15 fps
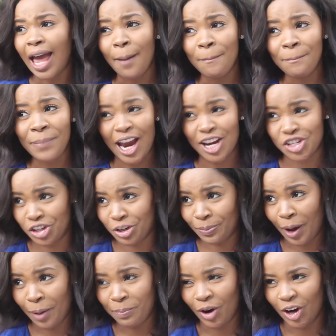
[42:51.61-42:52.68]
I'm passionate
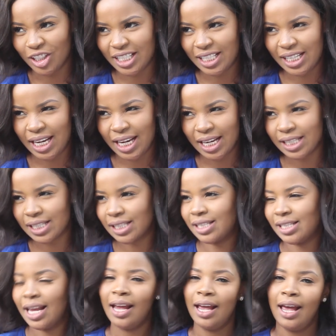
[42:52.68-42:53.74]
about politics
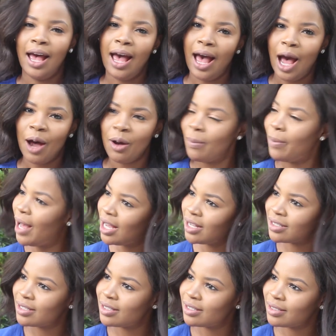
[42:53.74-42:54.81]
how
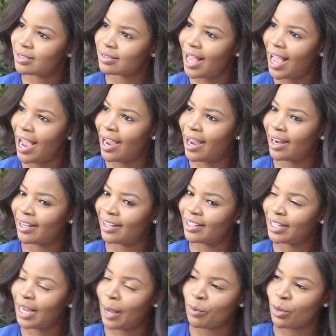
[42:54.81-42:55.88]
about I
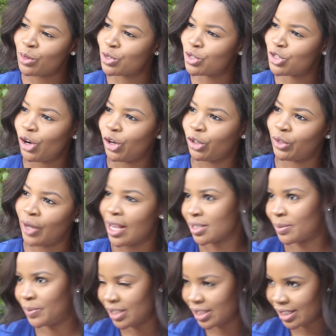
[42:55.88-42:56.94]
come on the show as
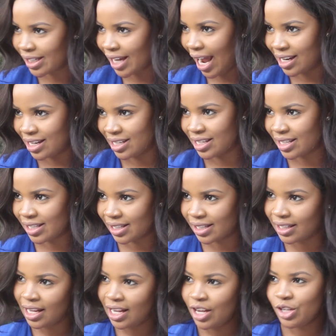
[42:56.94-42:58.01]
a political
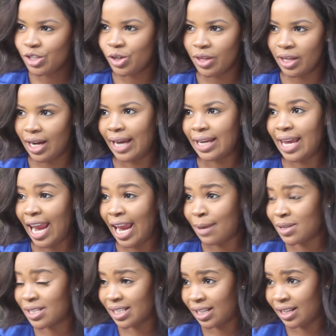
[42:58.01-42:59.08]
analyst? So then I
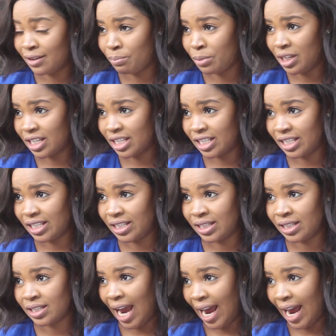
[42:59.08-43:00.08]
came as a political